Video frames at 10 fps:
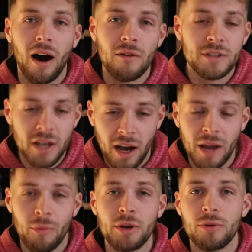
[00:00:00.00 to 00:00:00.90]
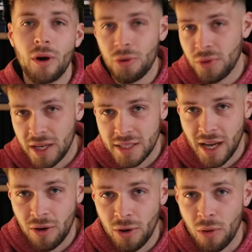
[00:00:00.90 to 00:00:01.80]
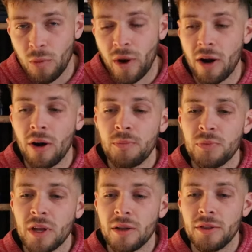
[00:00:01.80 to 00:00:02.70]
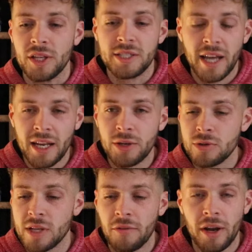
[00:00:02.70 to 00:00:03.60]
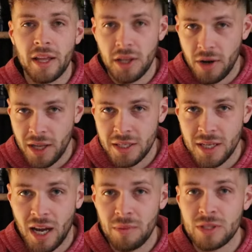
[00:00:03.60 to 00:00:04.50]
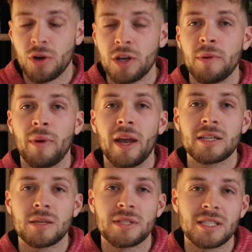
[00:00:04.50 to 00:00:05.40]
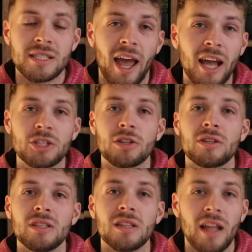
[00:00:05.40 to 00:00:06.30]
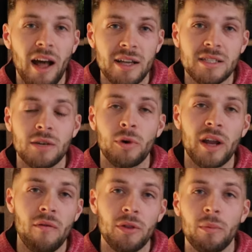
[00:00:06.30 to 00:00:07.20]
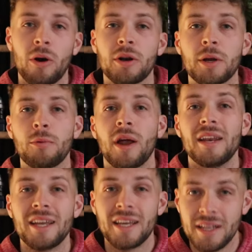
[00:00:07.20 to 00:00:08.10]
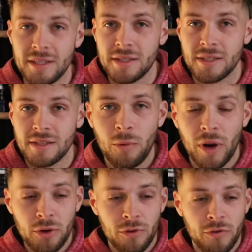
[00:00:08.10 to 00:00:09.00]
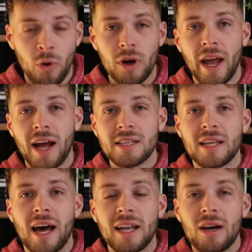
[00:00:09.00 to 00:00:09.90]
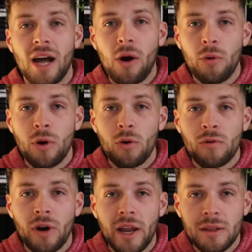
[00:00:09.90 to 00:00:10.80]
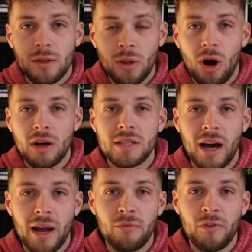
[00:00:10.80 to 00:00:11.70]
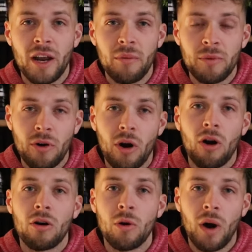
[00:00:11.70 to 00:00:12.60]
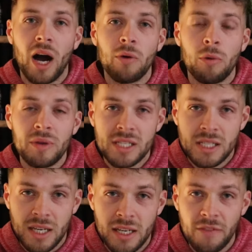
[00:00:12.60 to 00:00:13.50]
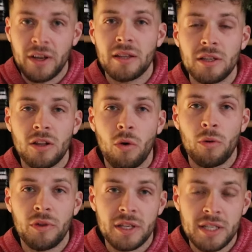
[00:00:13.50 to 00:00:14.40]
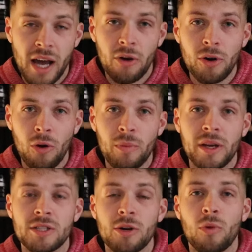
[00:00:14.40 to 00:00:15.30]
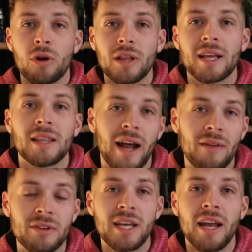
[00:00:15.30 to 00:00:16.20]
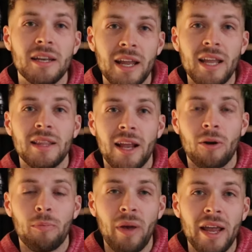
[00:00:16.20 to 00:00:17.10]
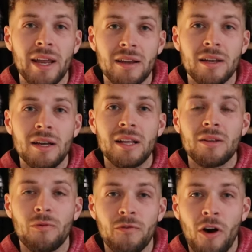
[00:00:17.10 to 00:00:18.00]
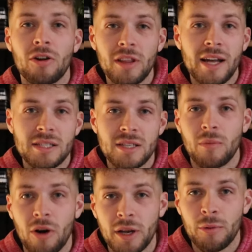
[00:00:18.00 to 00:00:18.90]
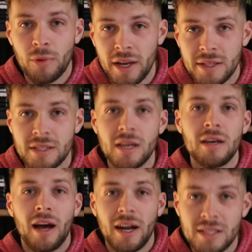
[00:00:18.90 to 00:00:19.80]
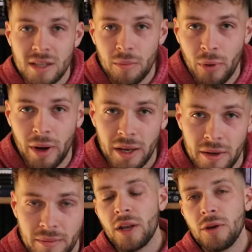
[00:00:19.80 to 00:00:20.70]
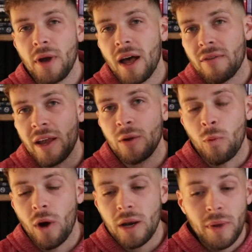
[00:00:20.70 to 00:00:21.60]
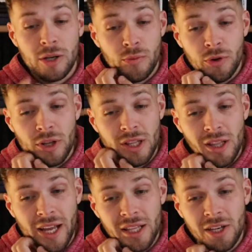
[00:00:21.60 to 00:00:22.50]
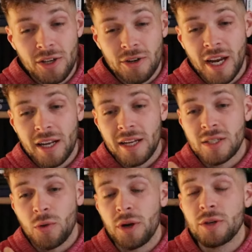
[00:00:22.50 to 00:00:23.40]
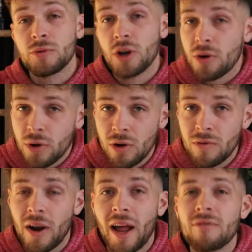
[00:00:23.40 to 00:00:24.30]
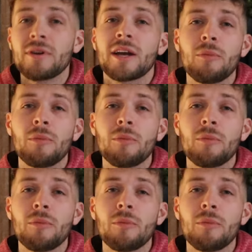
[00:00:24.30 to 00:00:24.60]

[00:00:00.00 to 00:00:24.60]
of time when you own that townhome where the tenant who's ever in there at the time is going to be paying substantially less than whatever the market rent is. And when you forecast that out over a long time frame, your R O I will be significantly lower with a townhome, because you're more likely to have a tenant in there paying far less than market rates at some point. When you have a one bedroom unit, the likelihood your tenant is going to turn over every